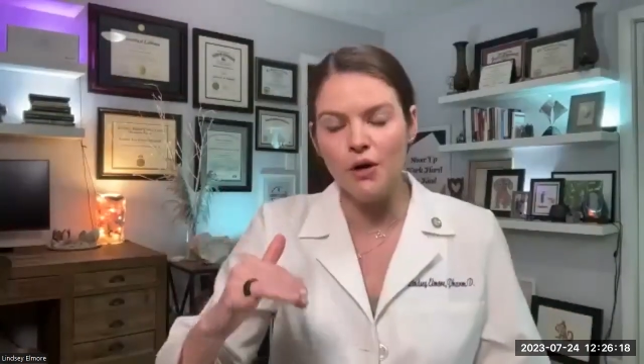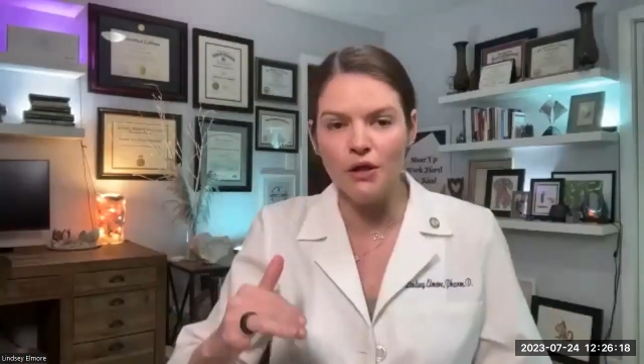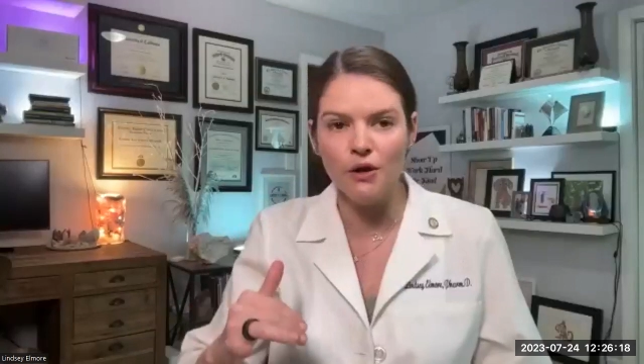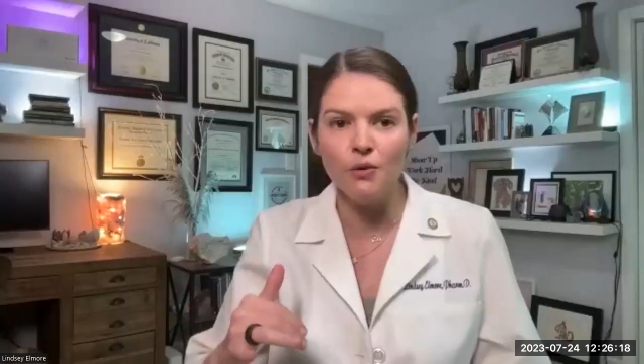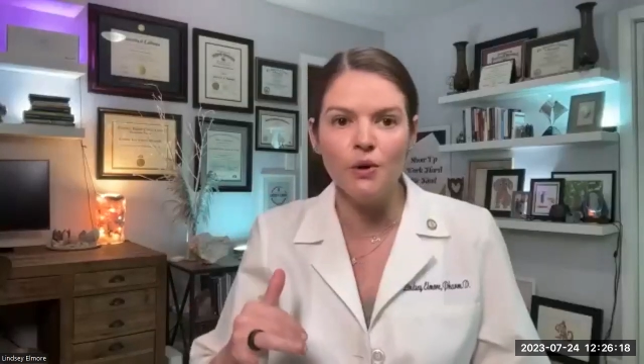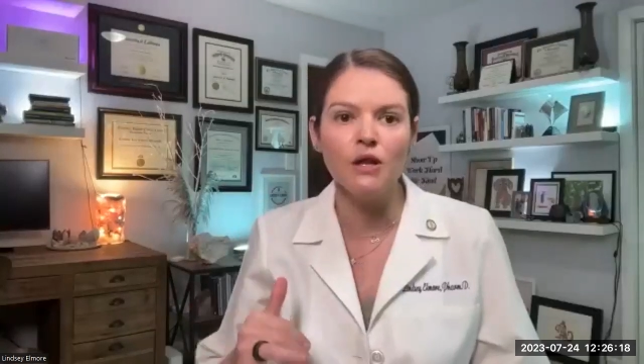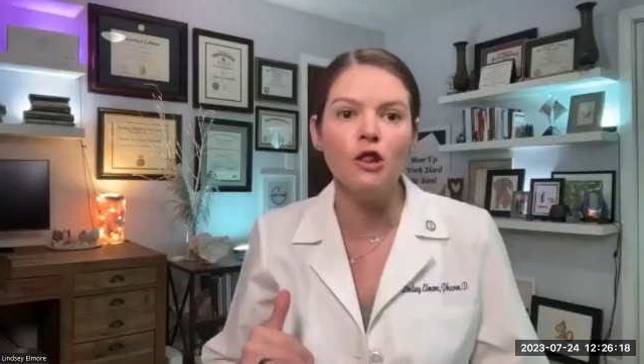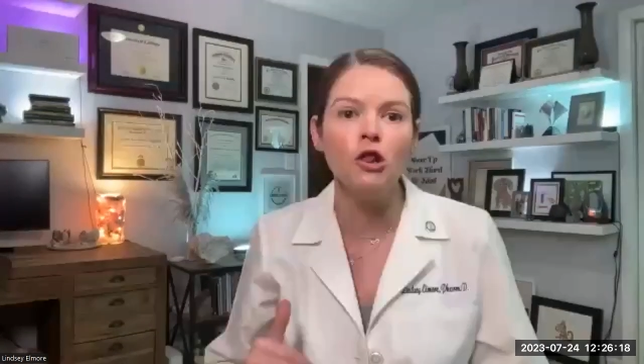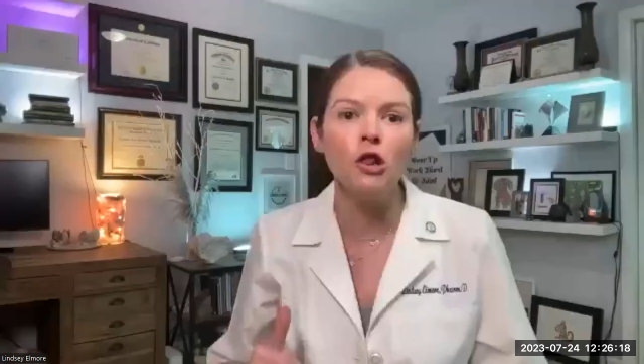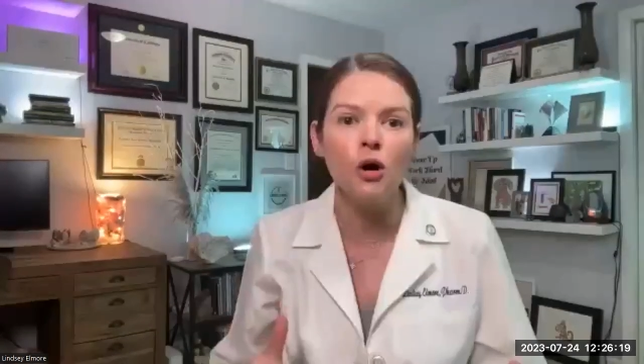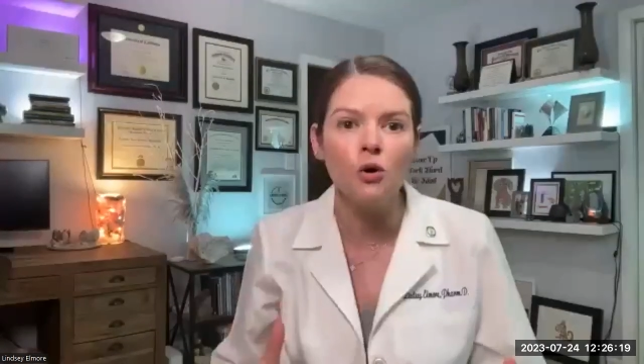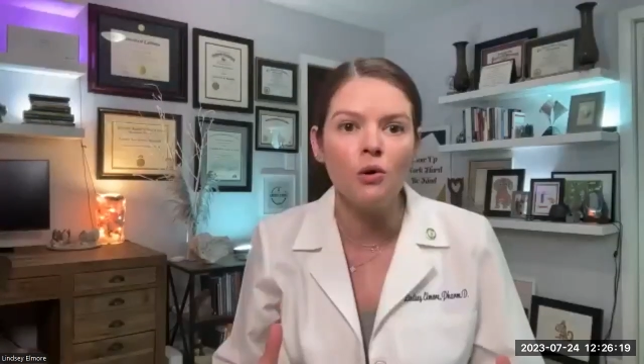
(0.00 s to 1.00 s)
and lower and
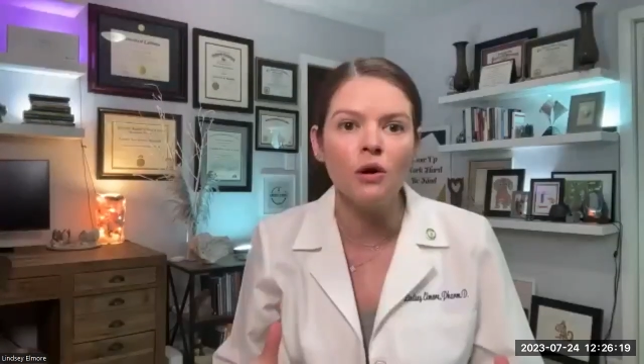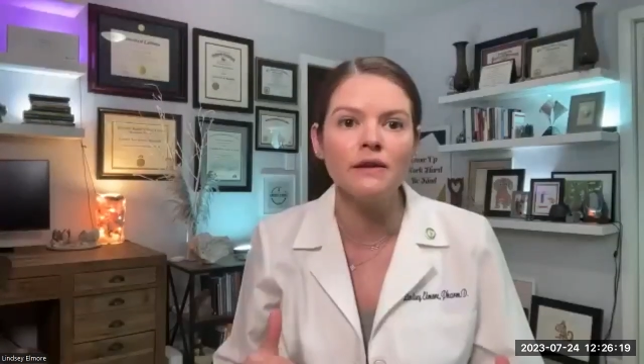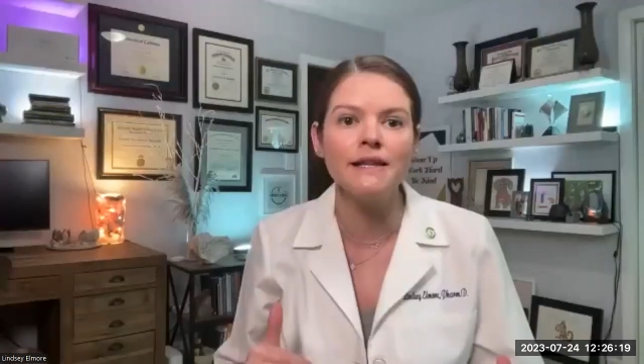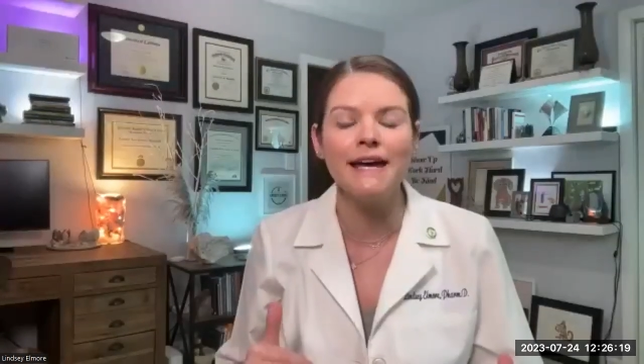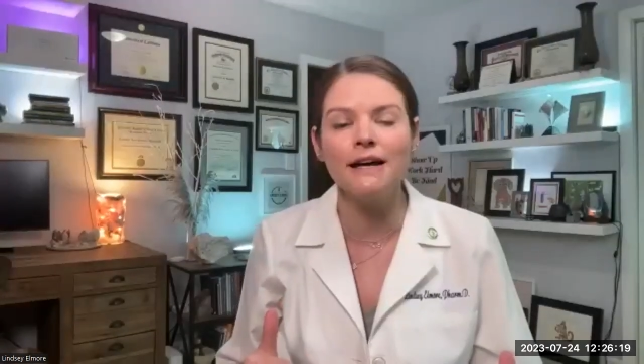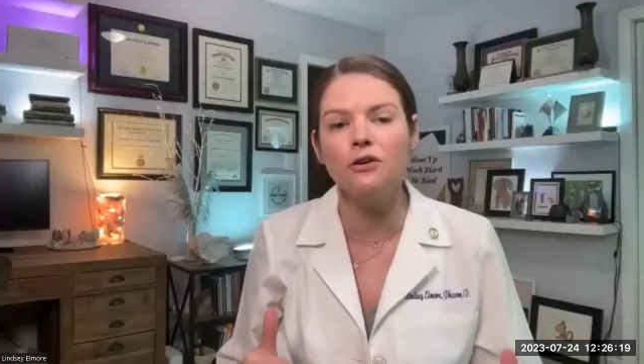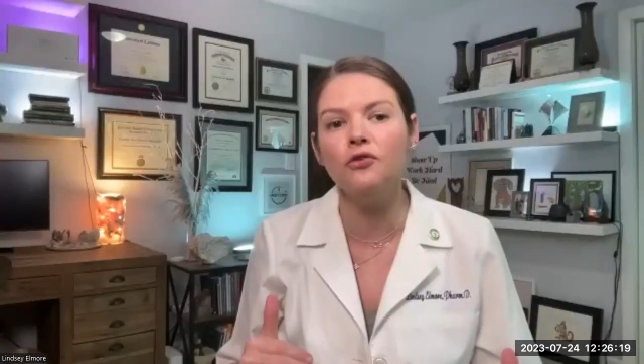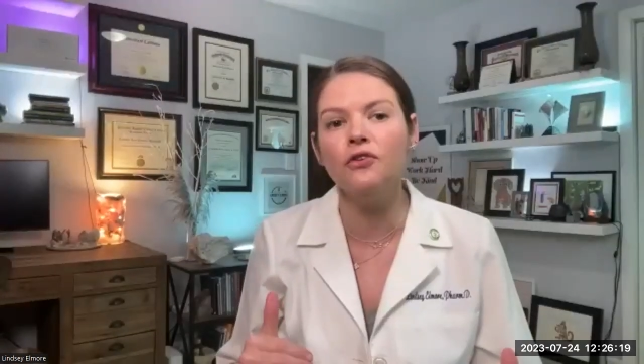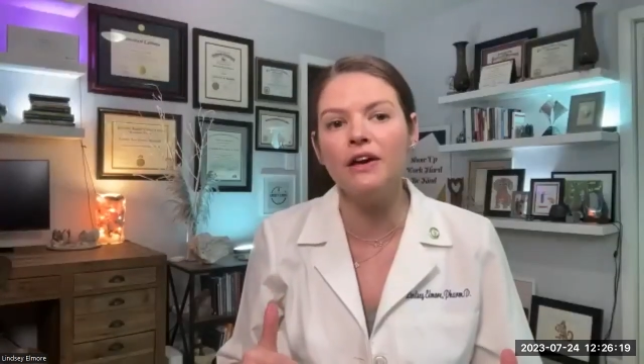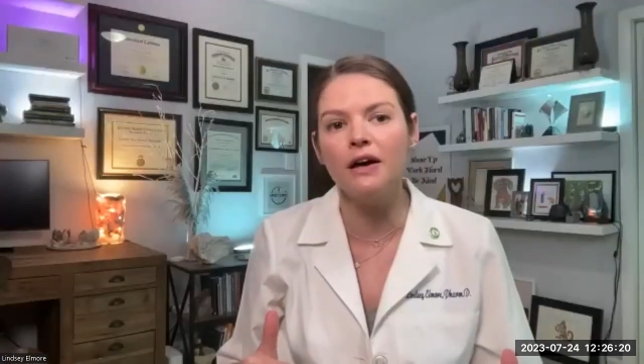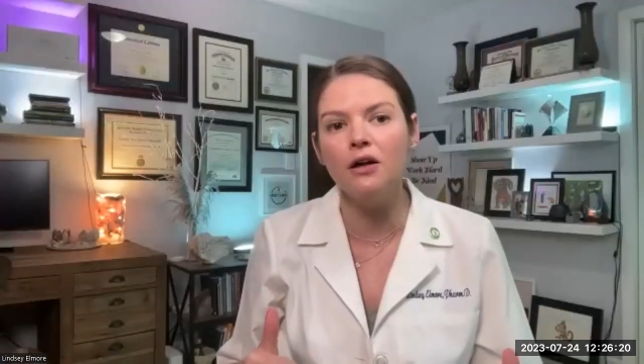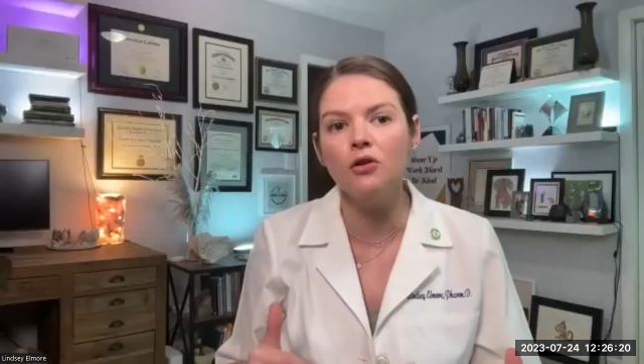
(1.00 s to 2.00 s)
lower the
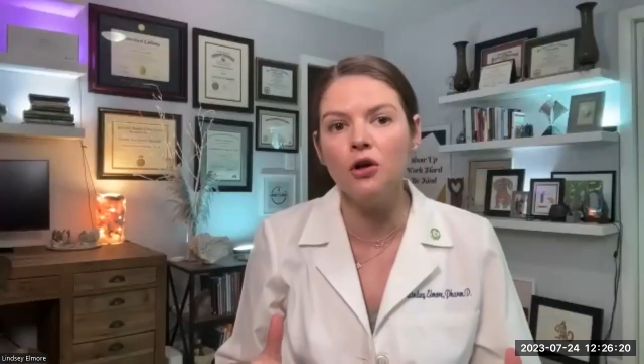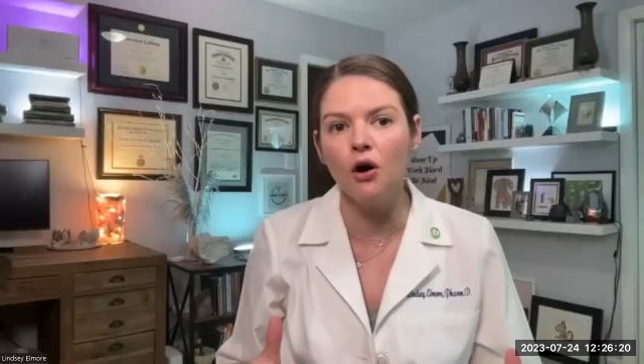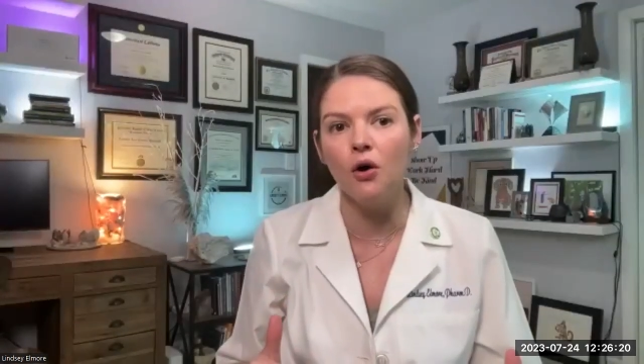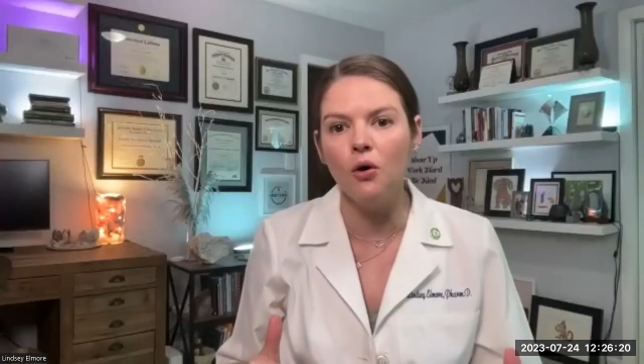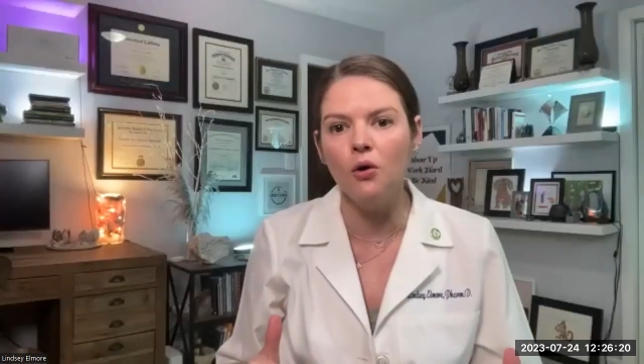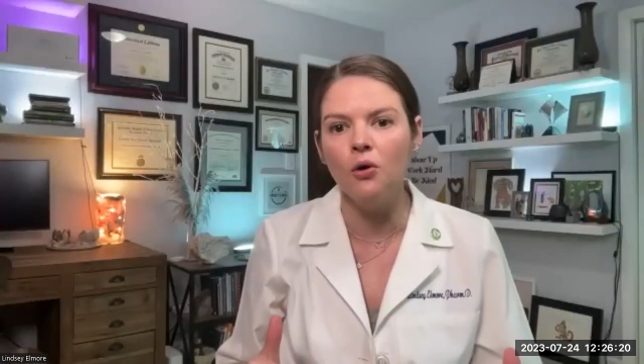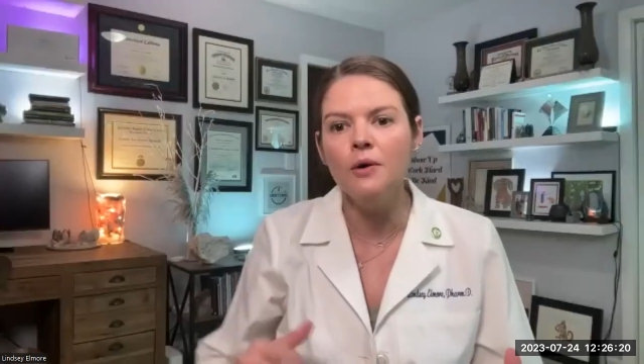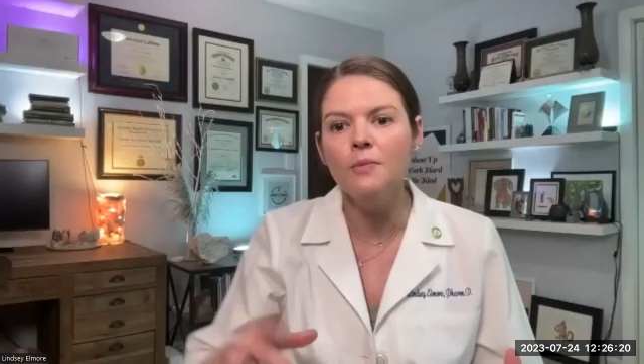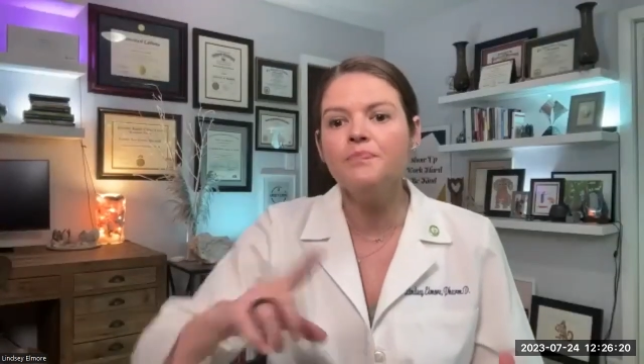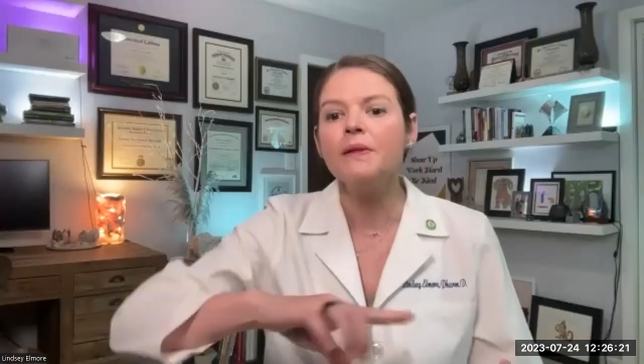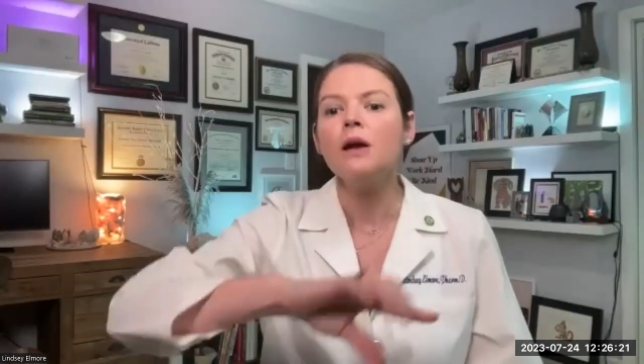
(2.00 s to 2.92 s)
LDL goal